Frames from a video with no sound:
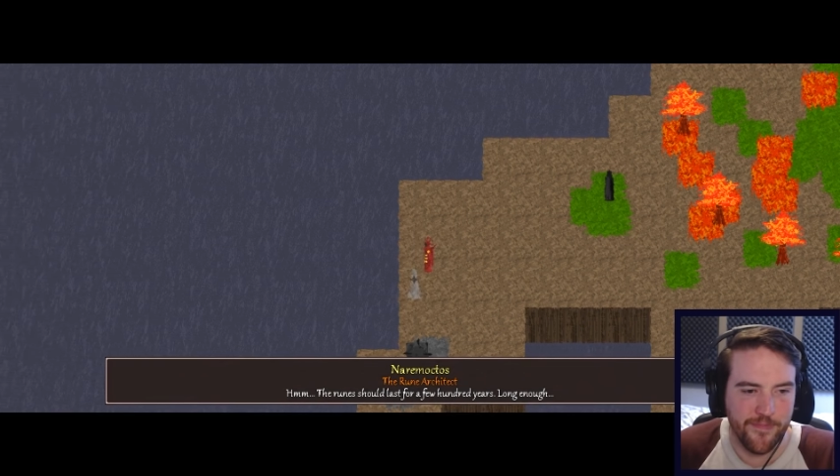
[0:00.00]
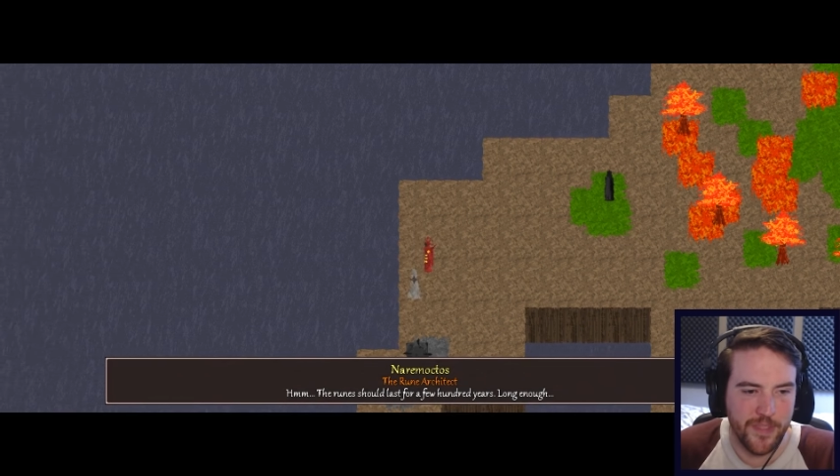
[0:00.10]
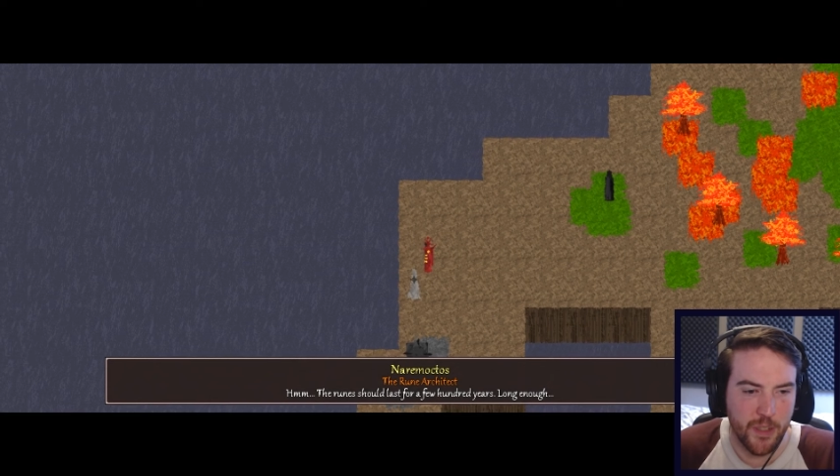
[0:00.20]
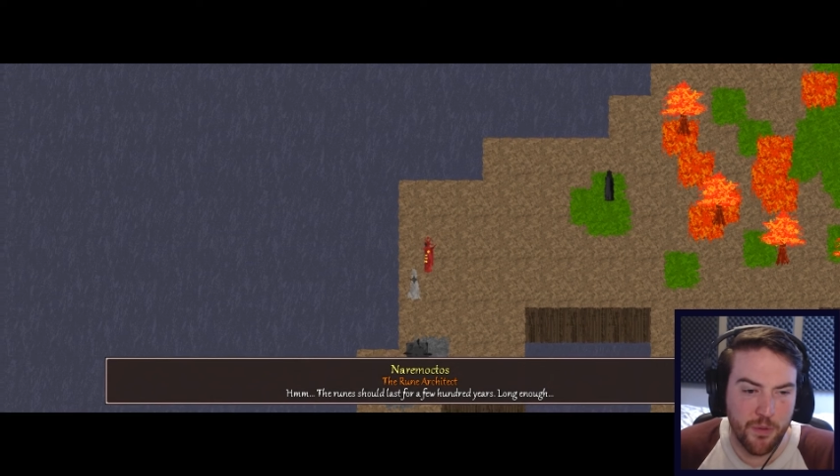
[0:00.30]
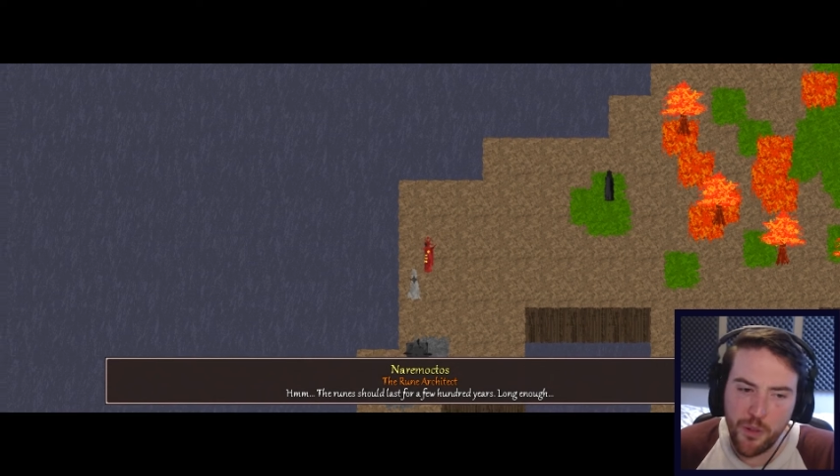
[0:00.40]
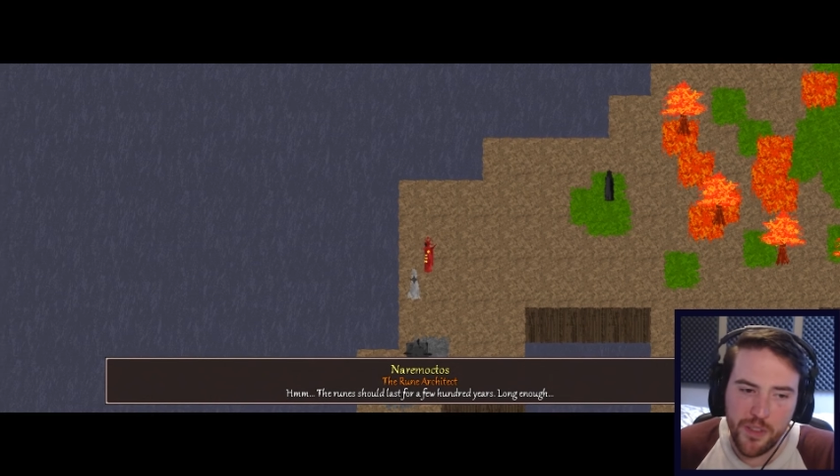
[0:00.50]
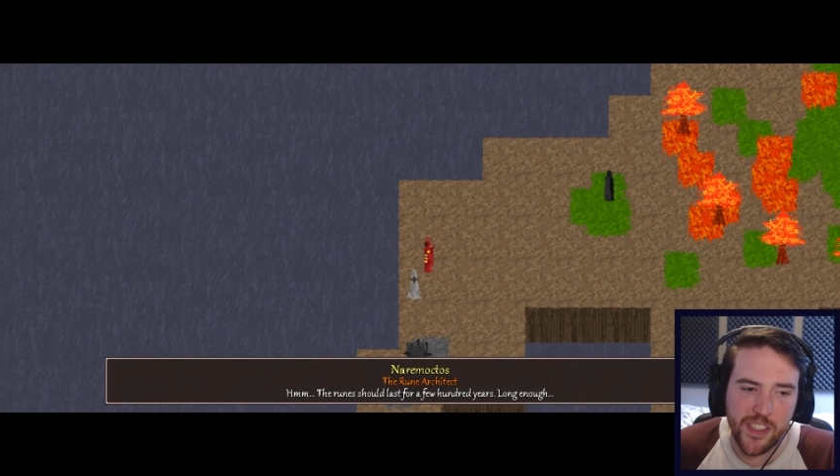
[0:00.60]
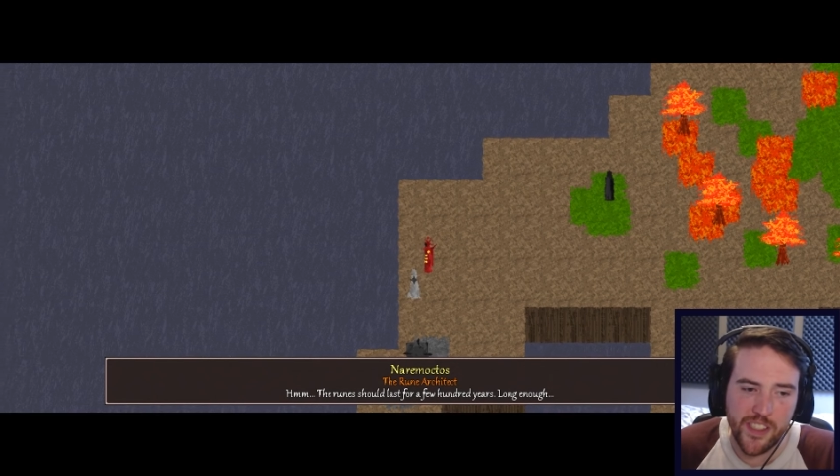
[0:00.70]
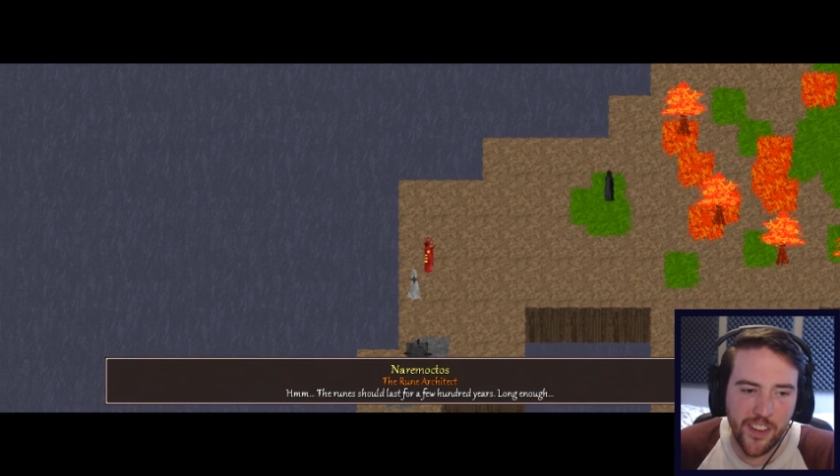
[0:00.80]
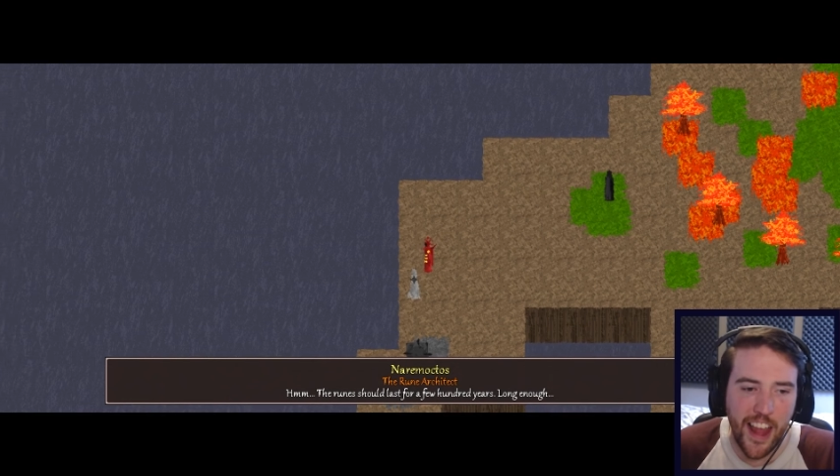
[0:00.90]
The runes
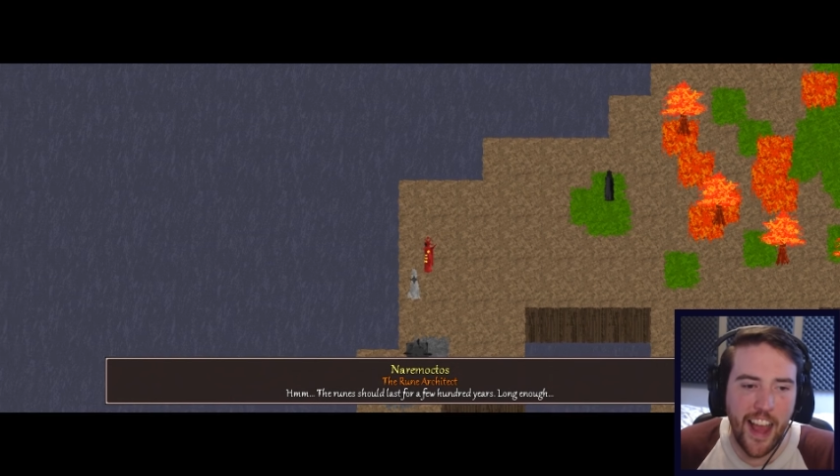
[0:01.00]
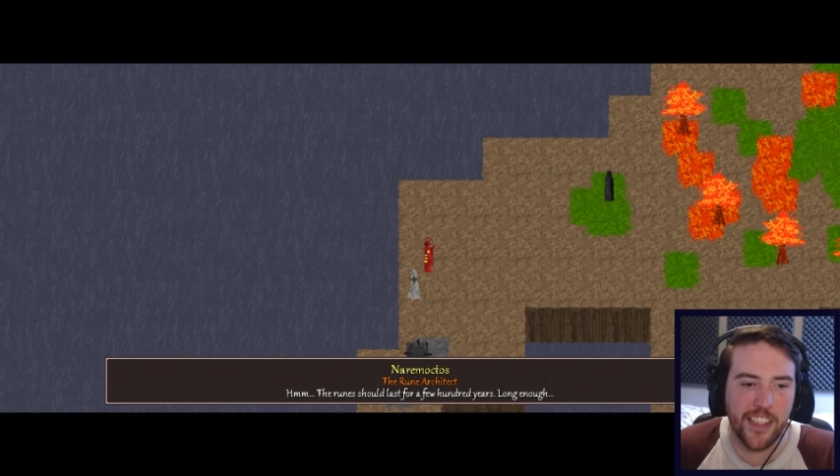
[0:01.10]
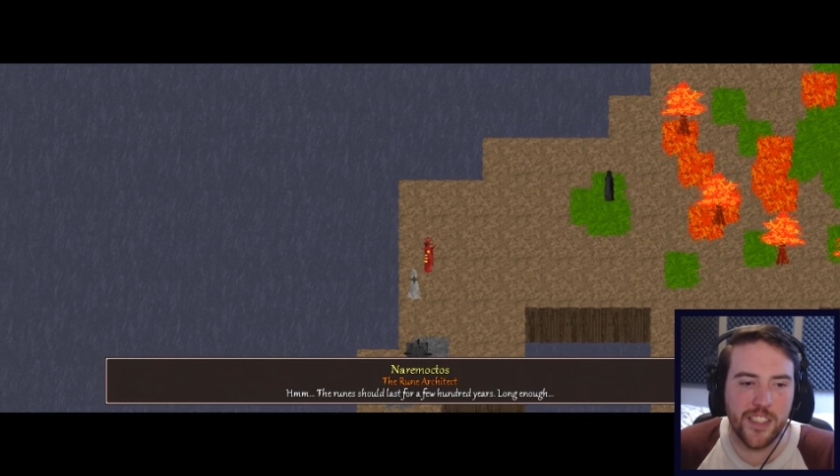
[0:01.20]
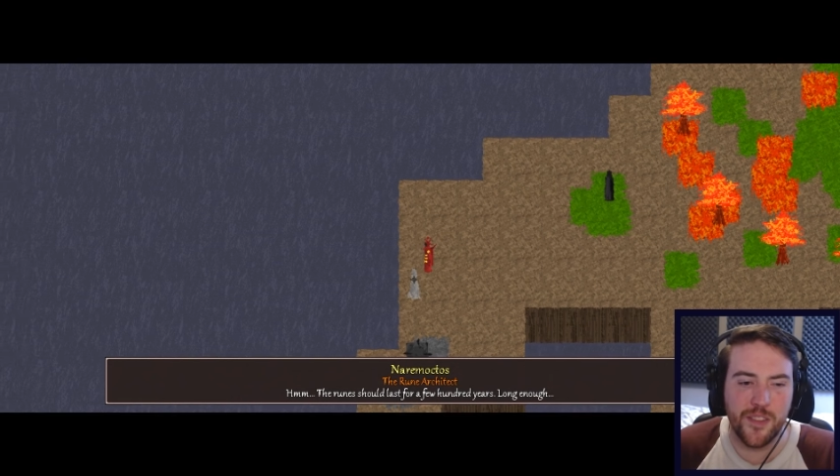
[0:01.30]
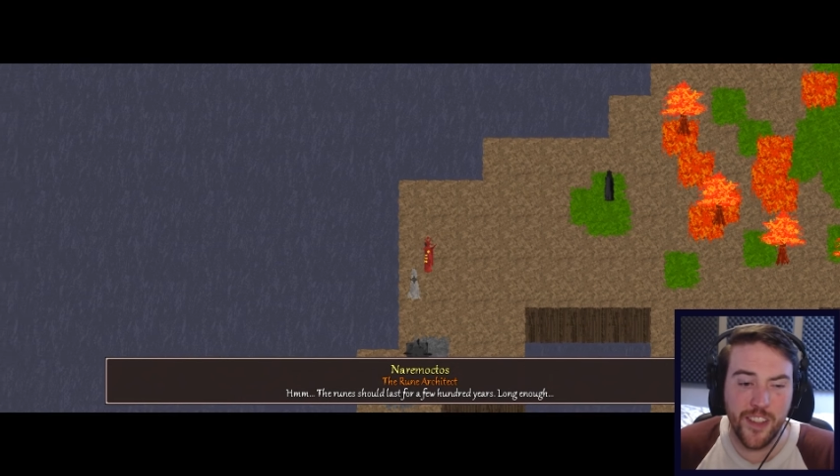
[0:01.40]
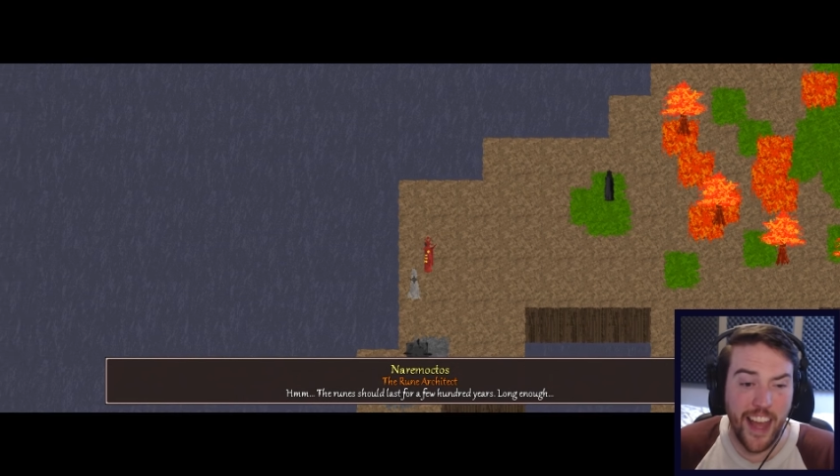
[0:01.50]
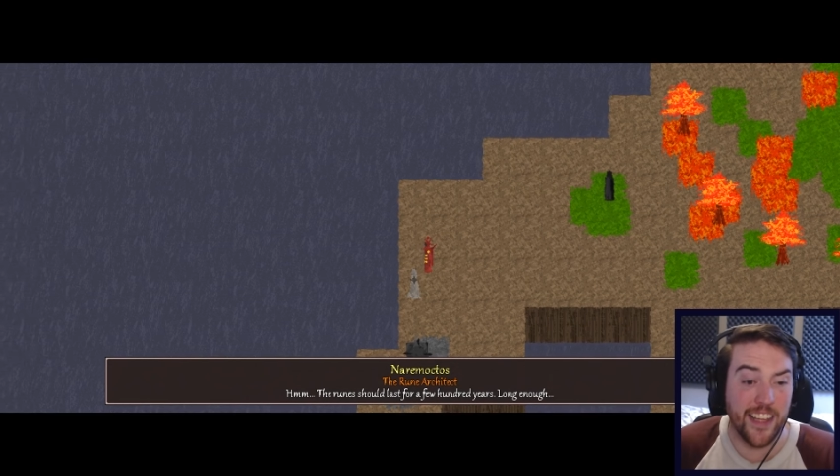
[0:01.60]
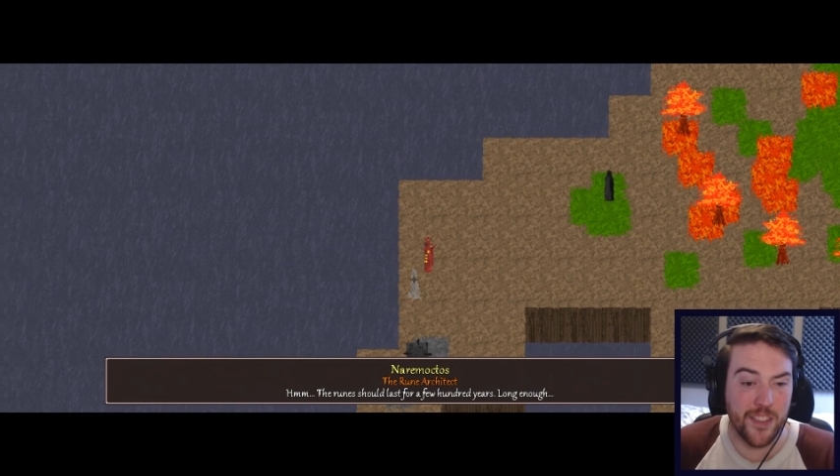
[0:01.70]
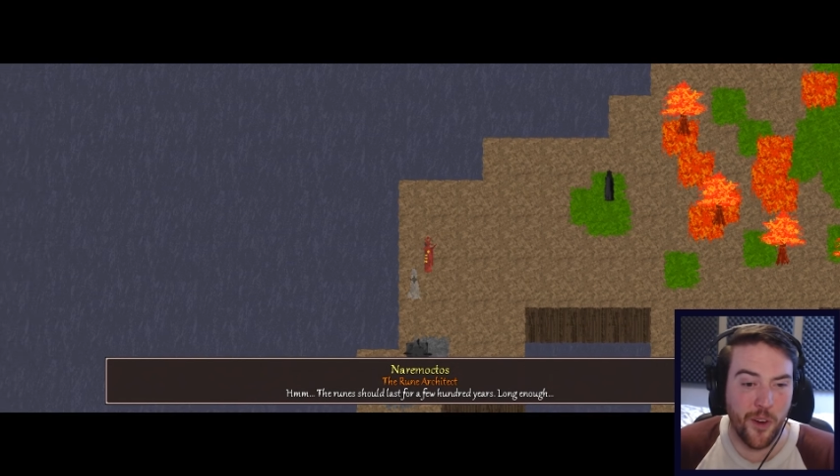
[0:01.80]
should last